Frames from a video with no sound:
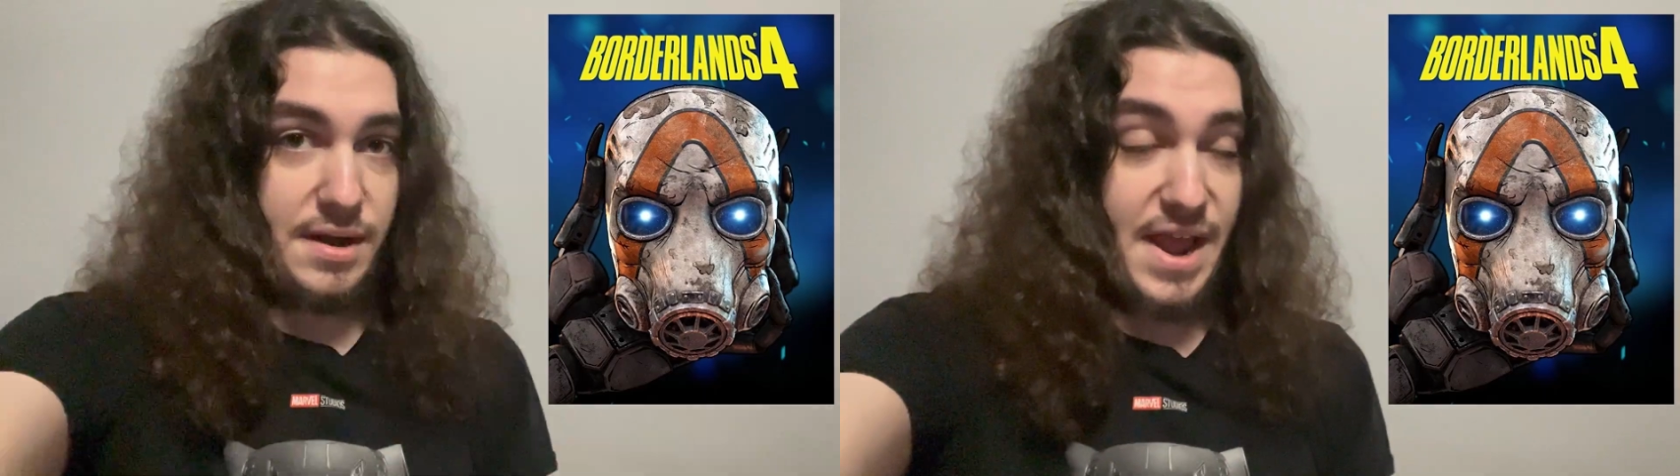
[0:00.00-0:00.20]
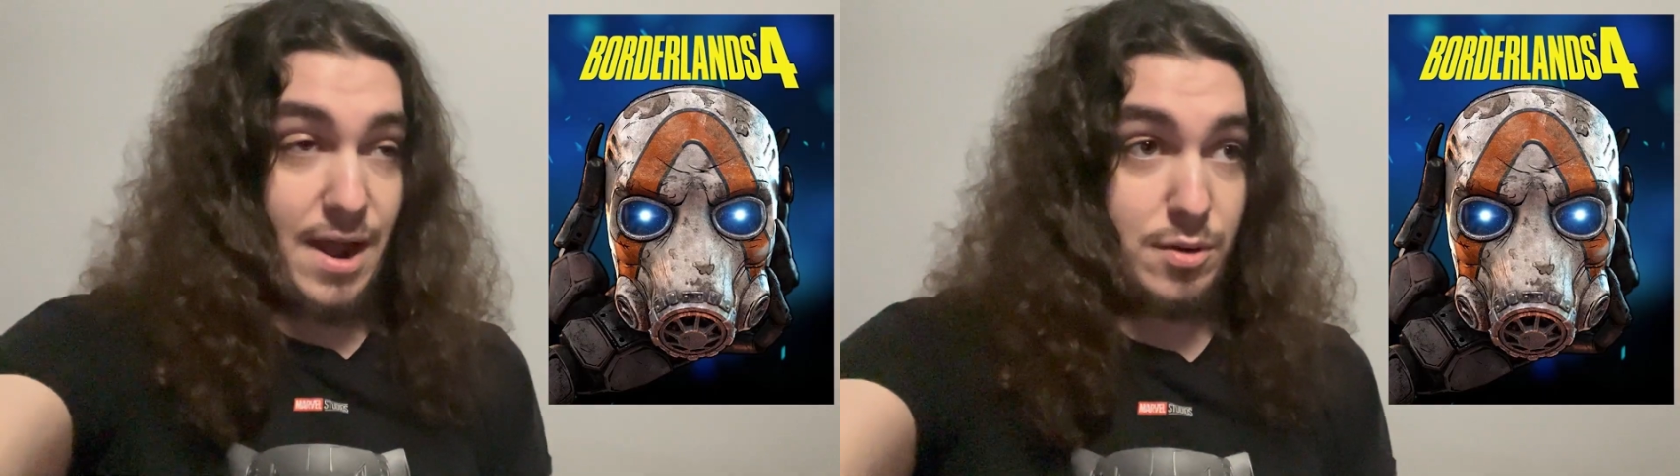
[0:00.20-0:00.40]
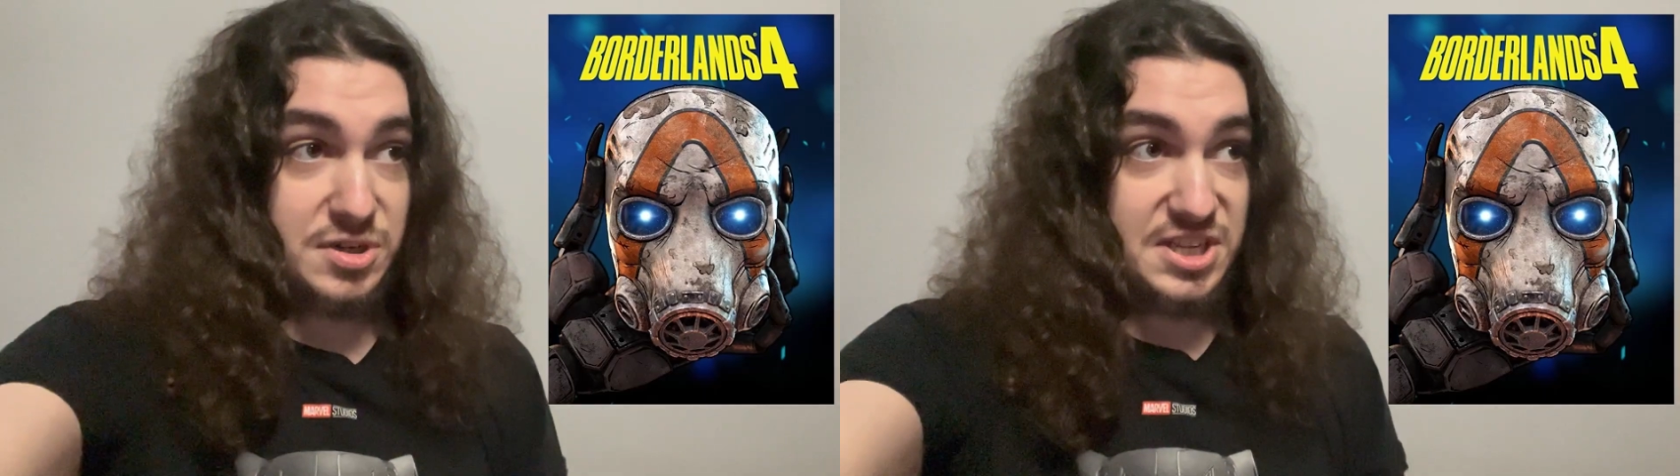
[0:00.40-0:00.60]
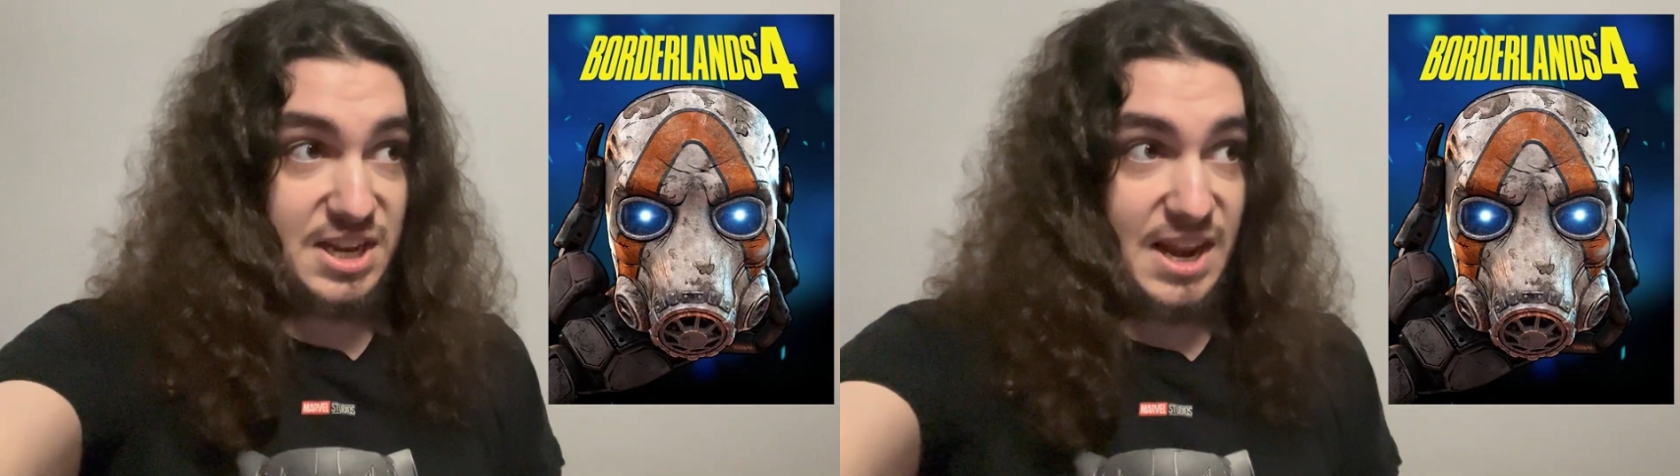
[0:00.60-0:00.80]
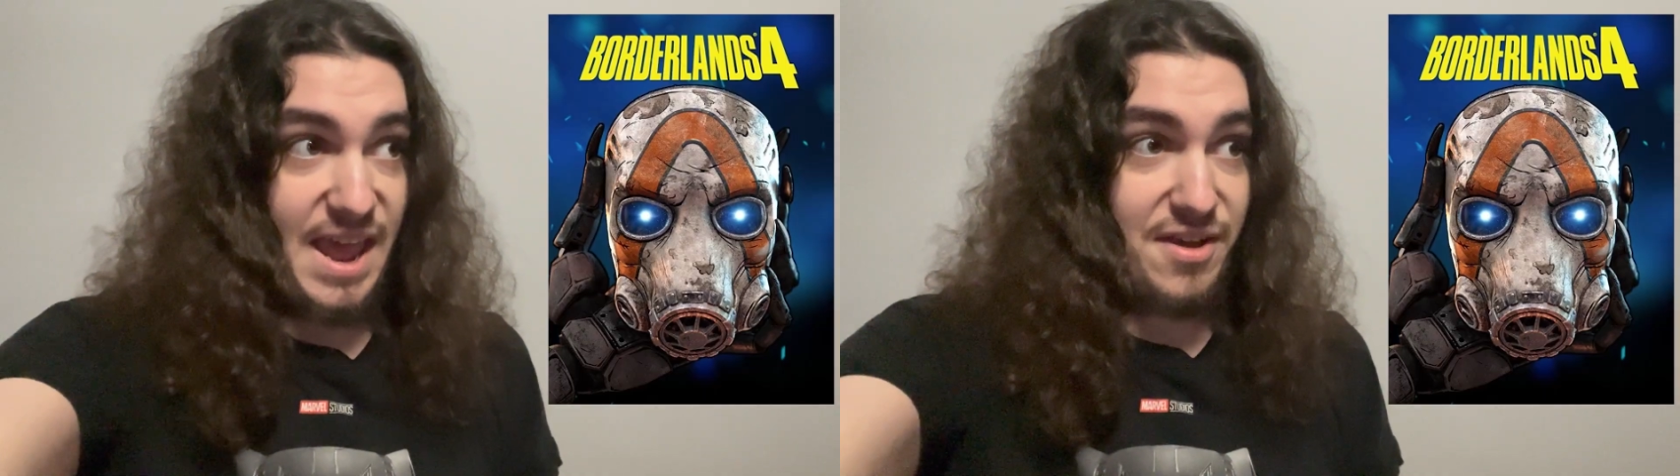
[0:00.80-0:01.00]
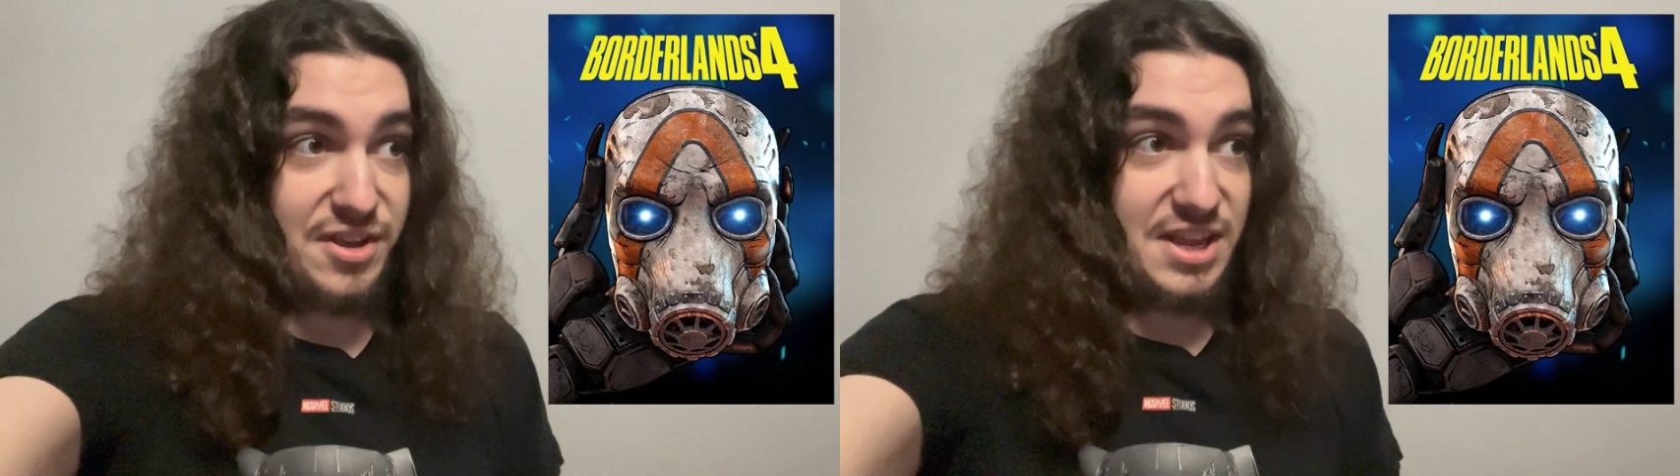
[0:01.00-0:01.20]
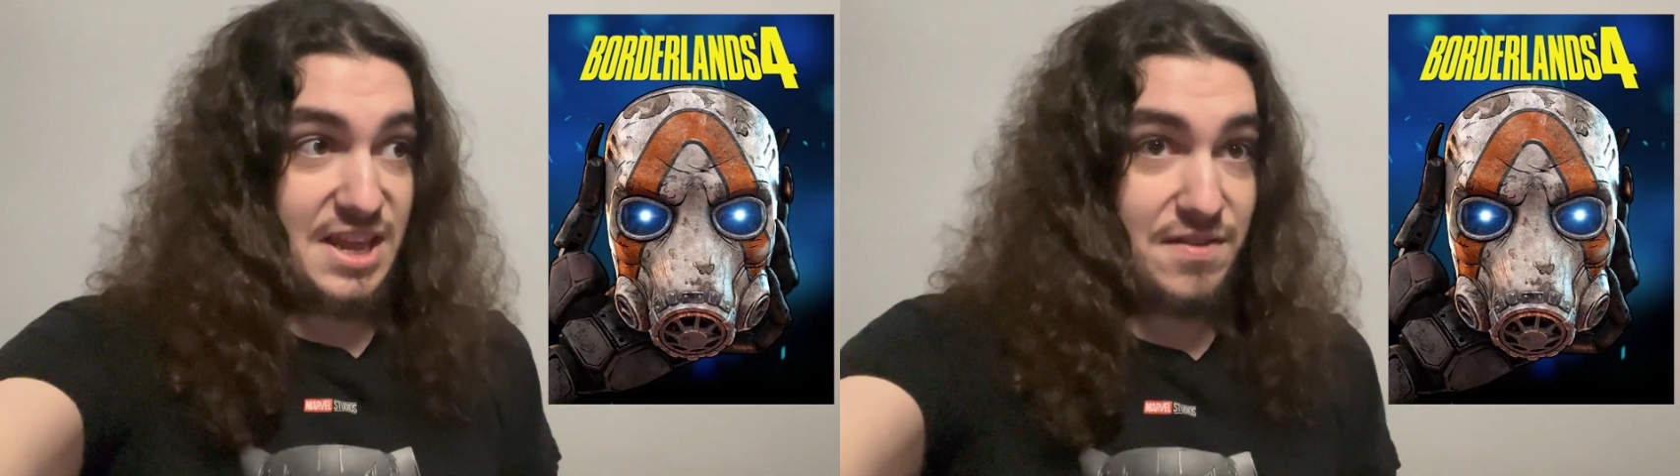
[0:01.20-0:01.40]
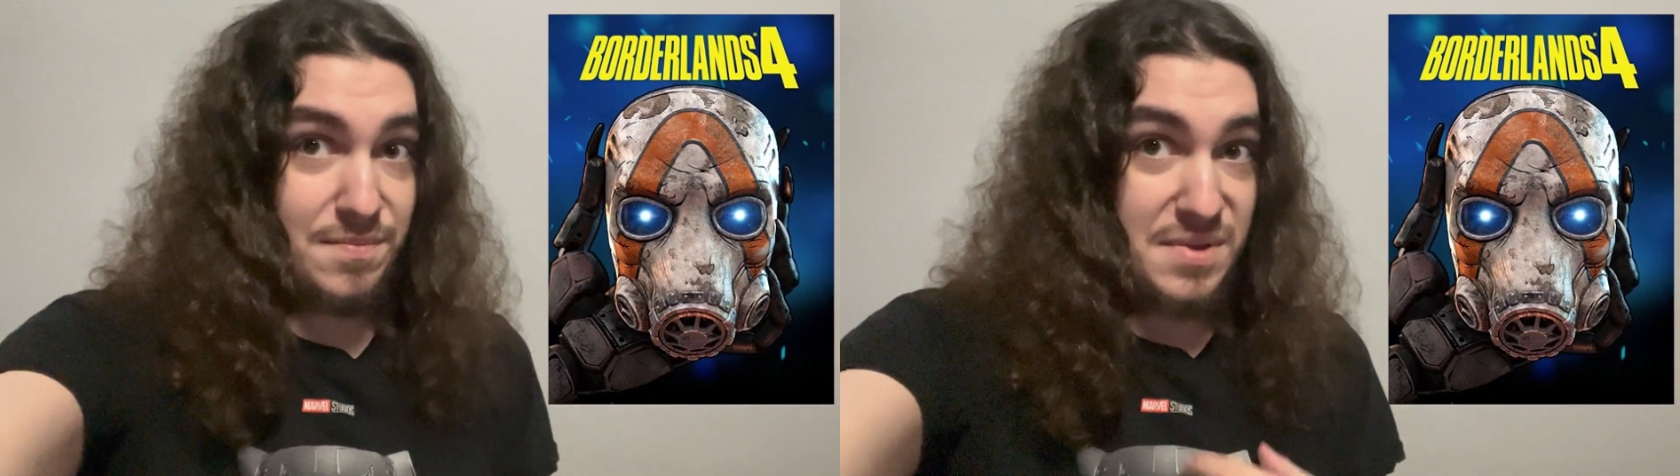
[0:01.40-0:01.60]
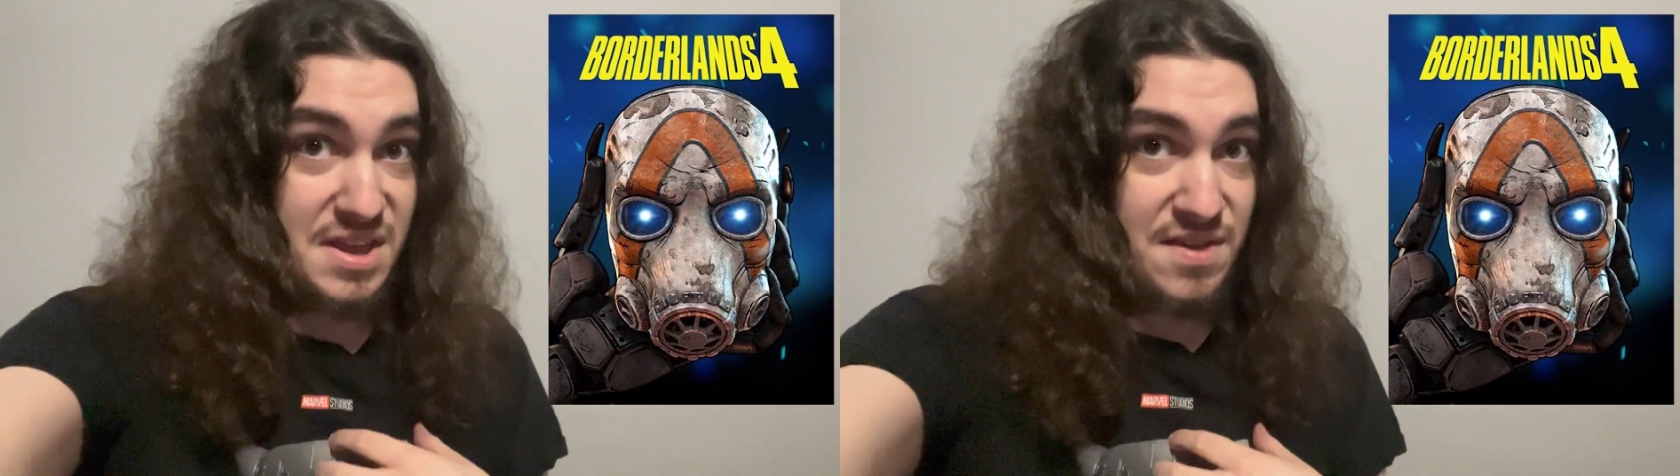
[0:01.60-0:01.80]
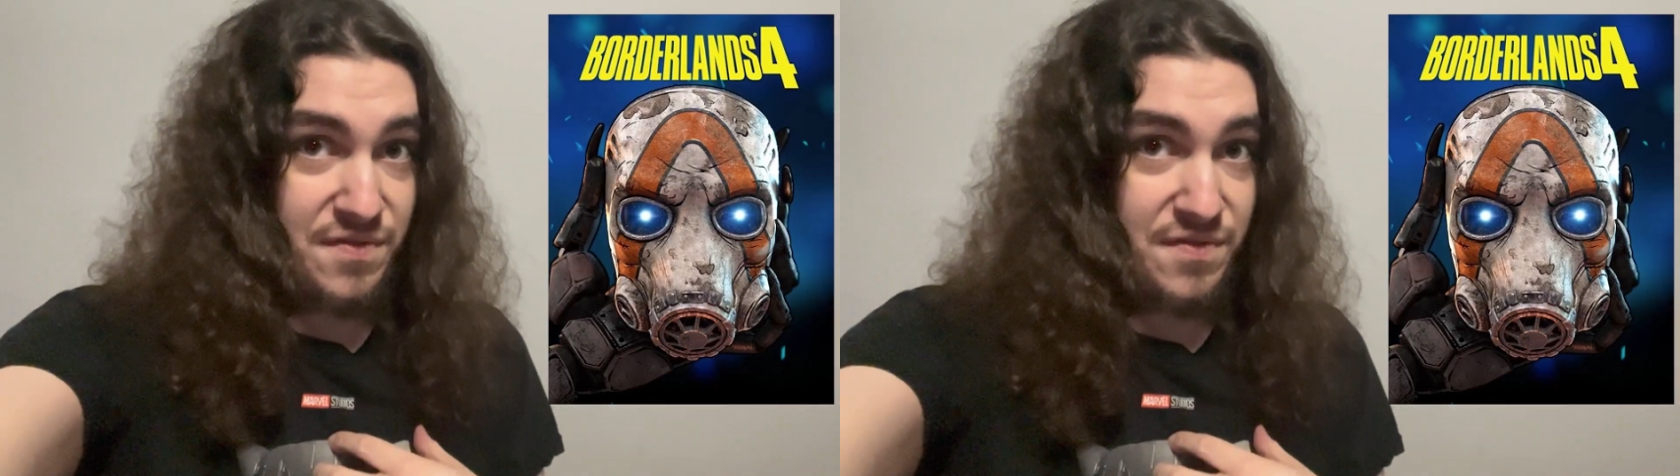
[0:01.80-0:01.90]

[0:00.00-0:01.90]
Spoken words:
Now, did it alienate me